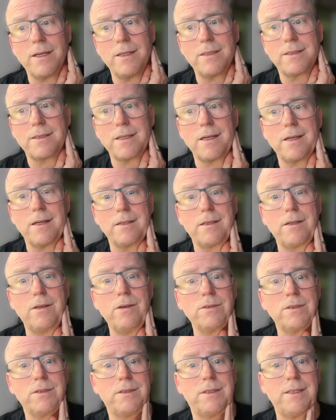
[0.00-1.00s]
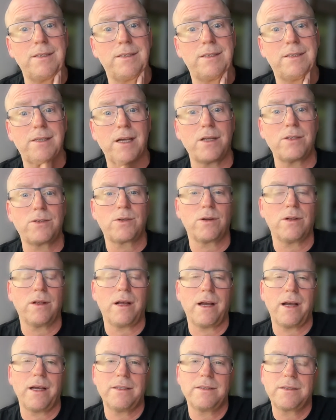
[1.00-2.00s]
It's used
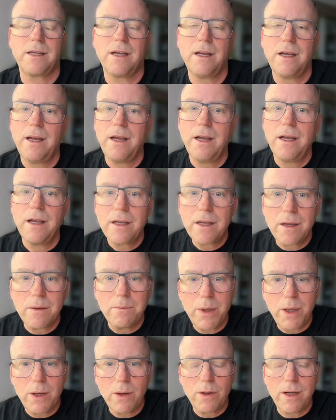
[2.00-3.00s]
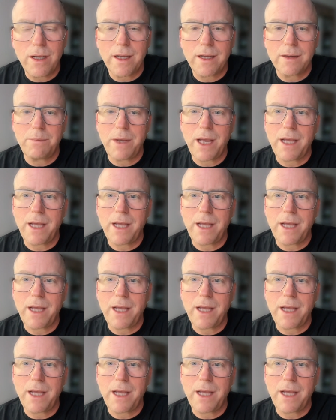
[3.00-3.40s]
decentralized computing.